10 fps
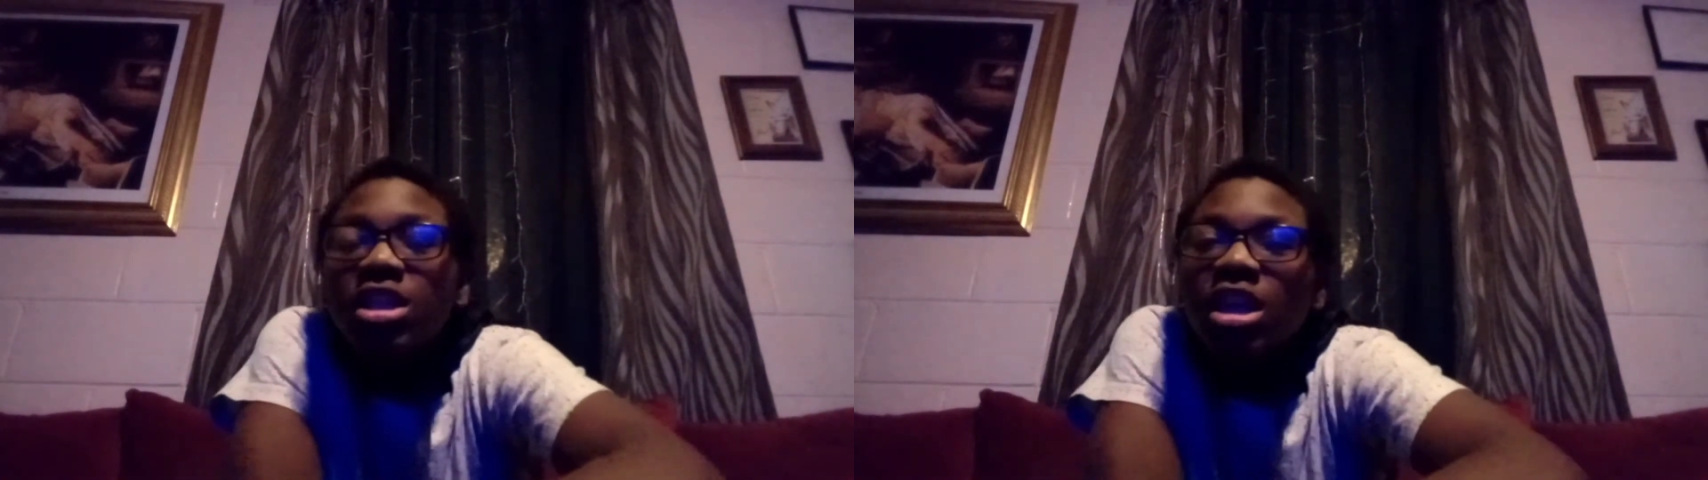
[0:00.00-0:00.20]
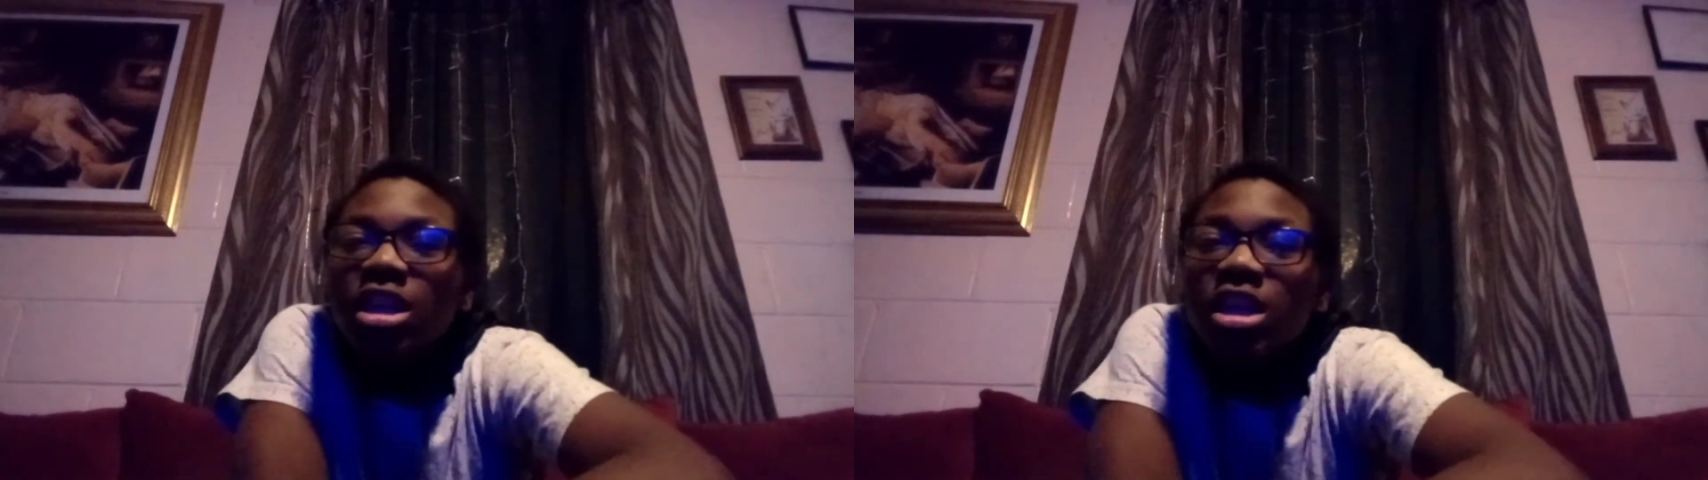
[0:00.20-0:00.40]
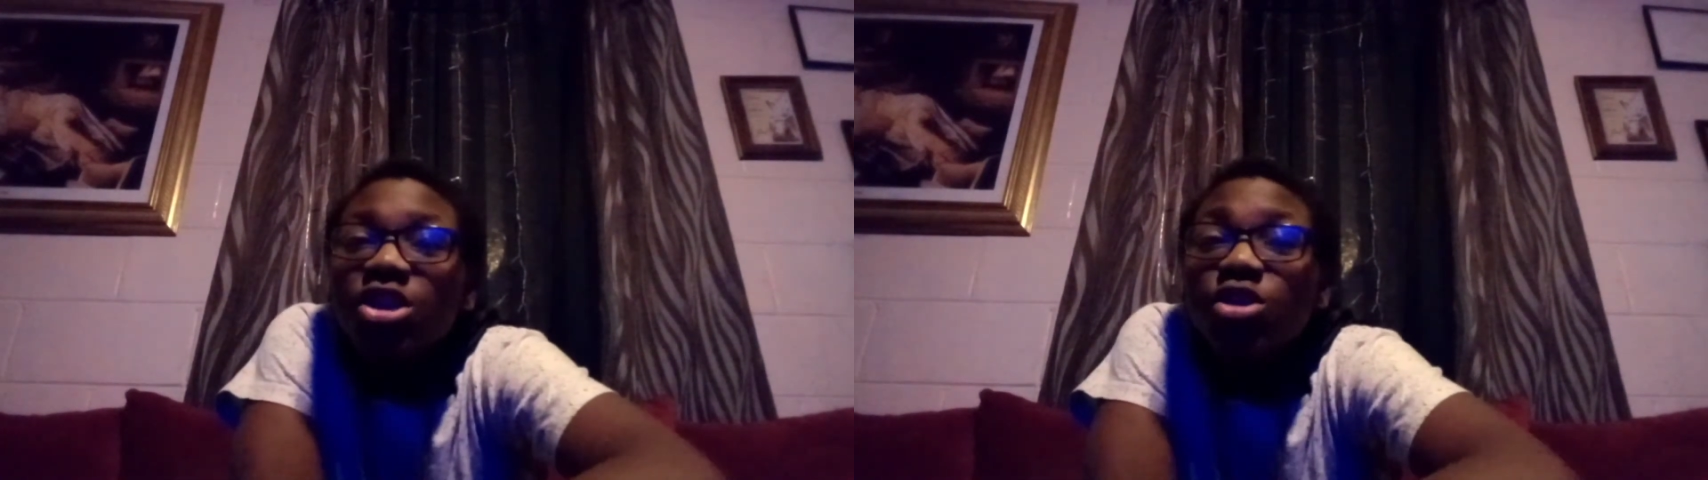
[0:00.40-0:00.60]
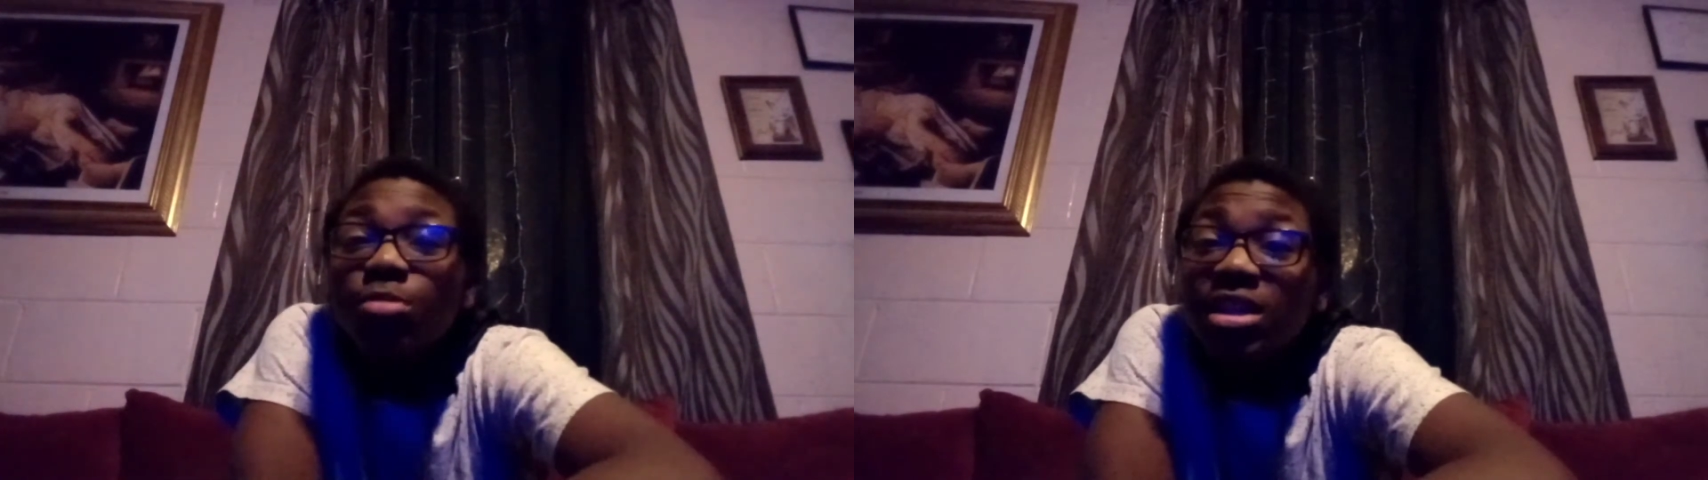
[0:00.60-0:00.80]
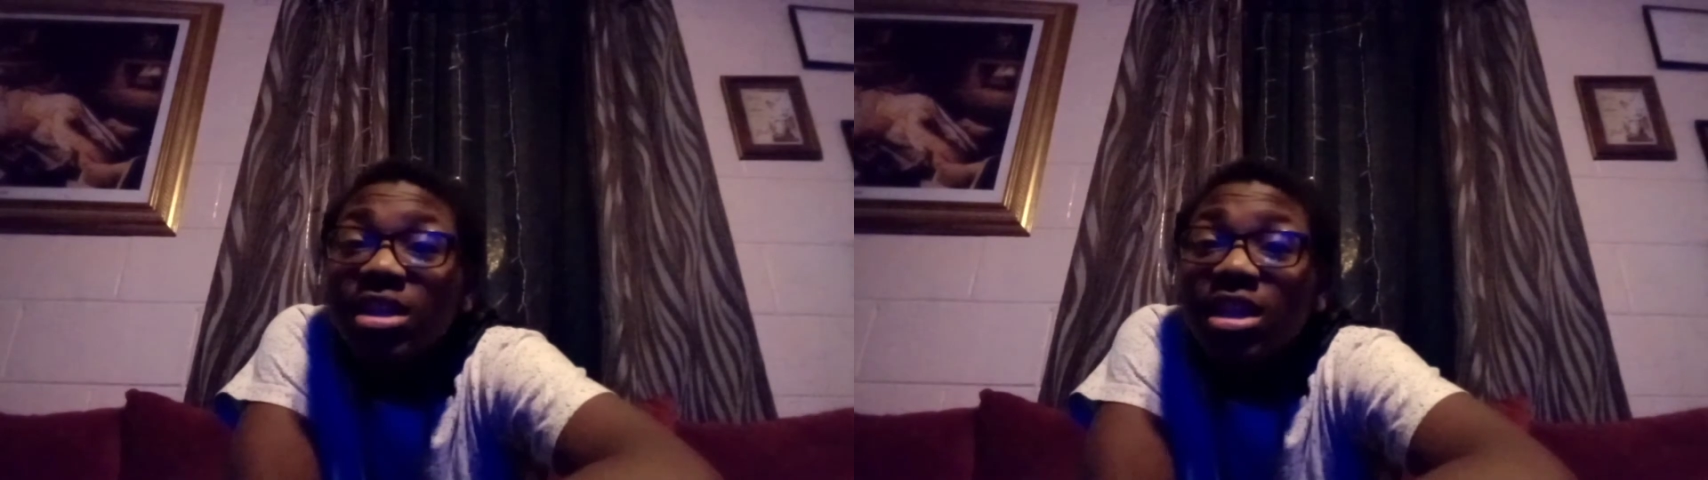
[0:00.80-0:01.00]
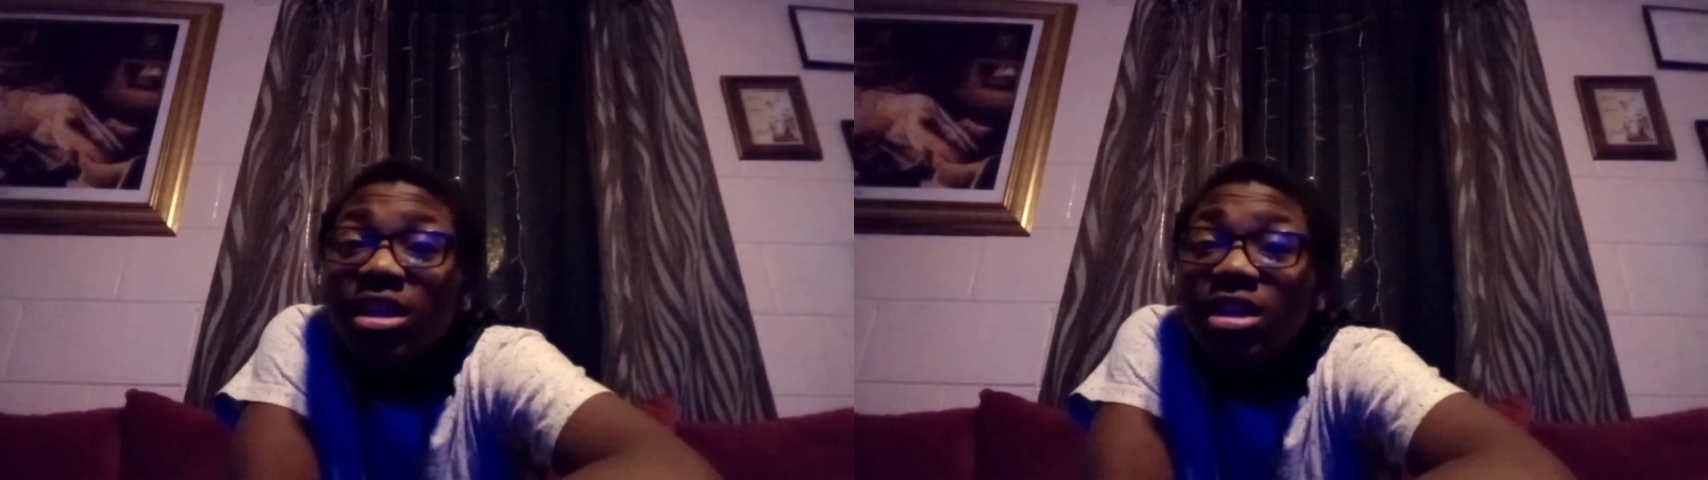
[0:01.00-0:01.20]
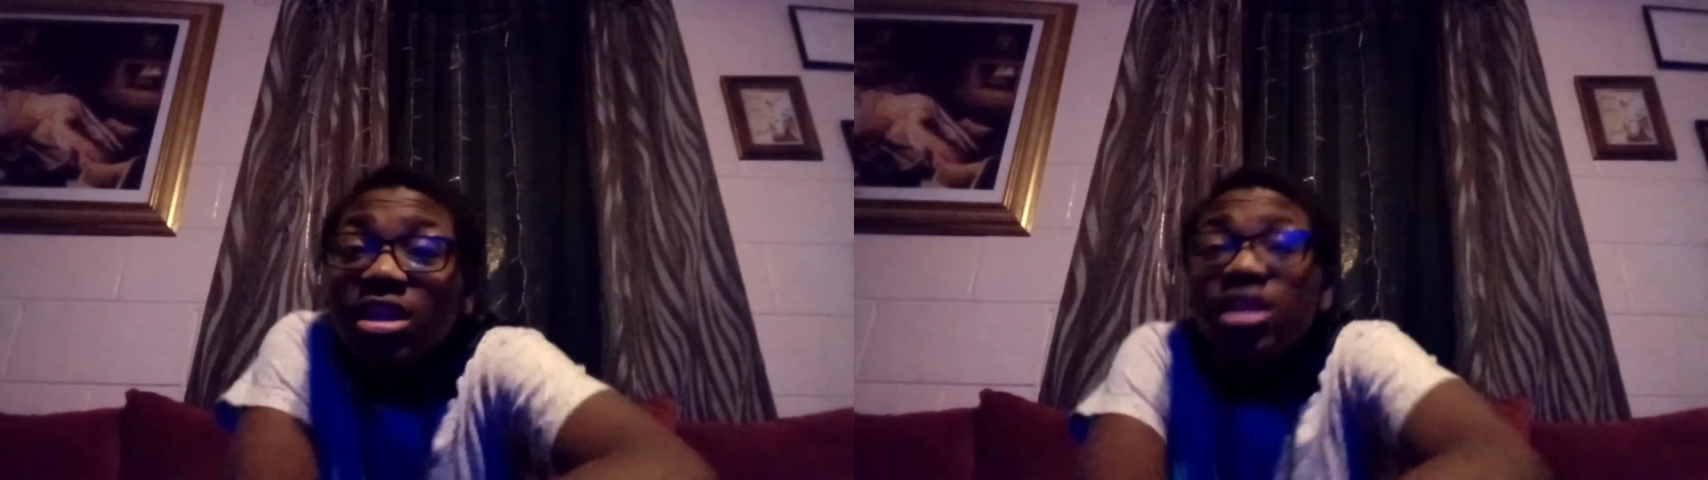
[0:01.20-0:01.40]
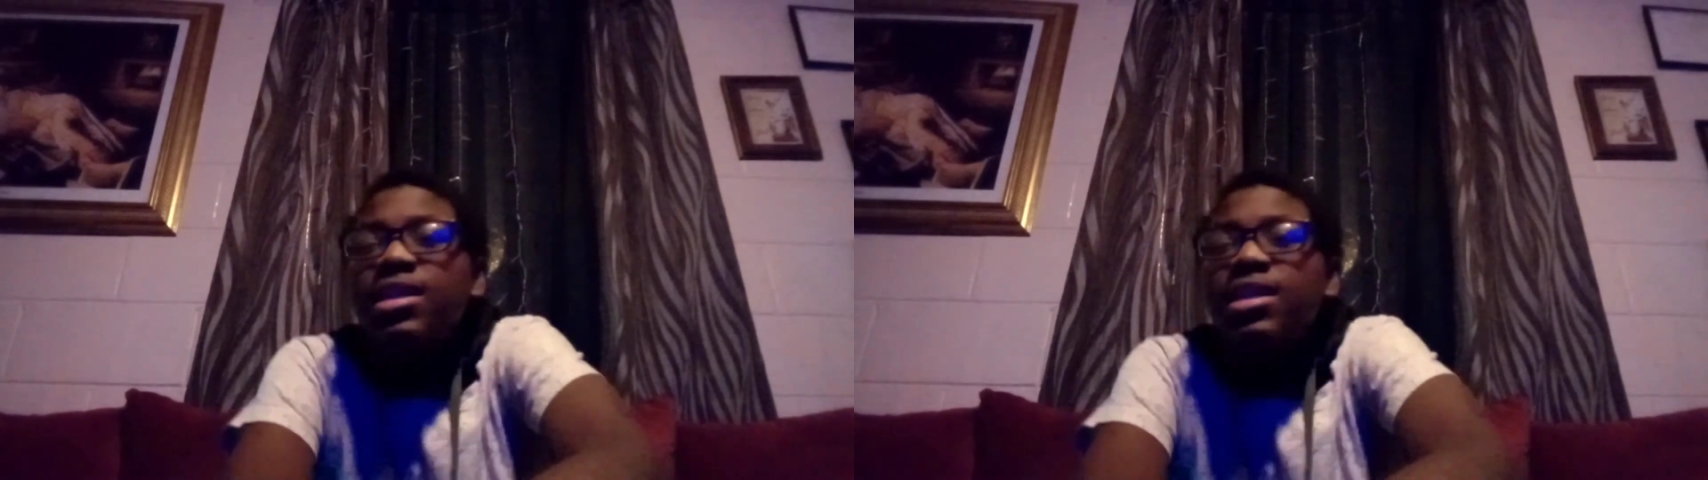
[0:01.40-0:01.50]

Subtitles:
telling us your business?